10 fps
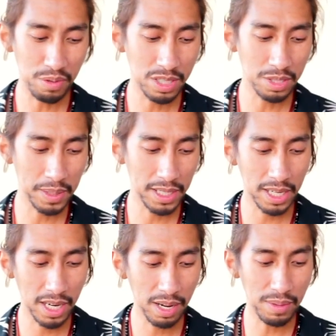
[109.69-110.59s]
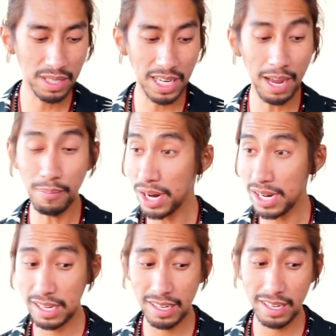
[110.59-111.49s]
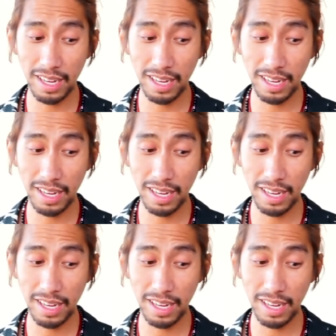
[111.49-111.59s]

we're just picking it up, it's like, I'm ready.